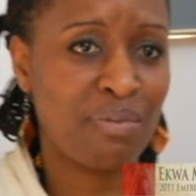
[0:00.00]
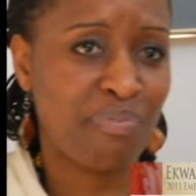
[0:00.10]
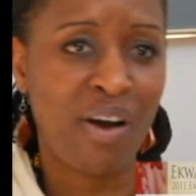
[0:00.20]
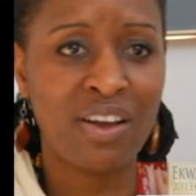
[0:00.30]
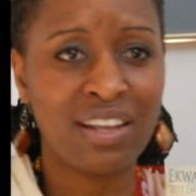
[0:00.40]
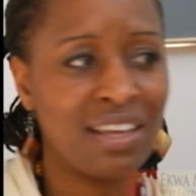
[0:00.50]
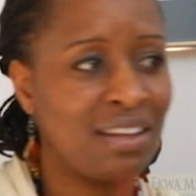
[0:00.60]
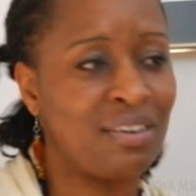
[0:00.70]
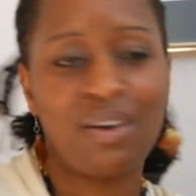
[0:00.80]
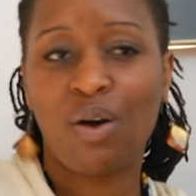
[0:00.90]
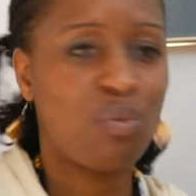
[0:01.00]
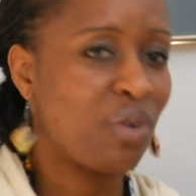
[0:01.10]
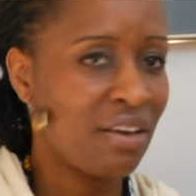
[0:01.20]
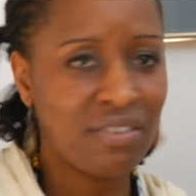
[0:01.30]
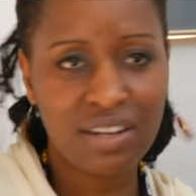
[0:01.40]
party and
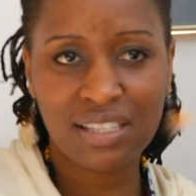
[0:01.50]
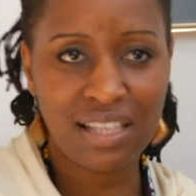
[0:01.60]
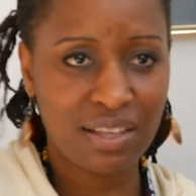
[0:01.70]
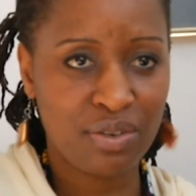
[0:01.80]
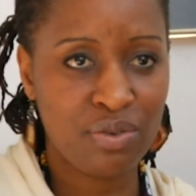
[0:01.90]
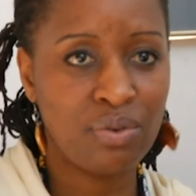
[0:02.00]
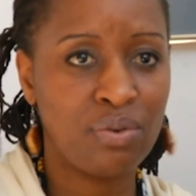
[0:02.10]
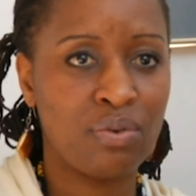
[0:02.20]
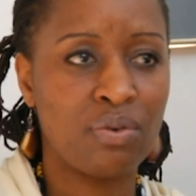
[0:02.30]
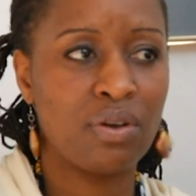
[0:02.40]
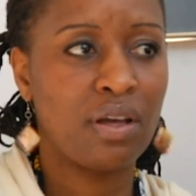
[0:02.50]
whatever it is that they do.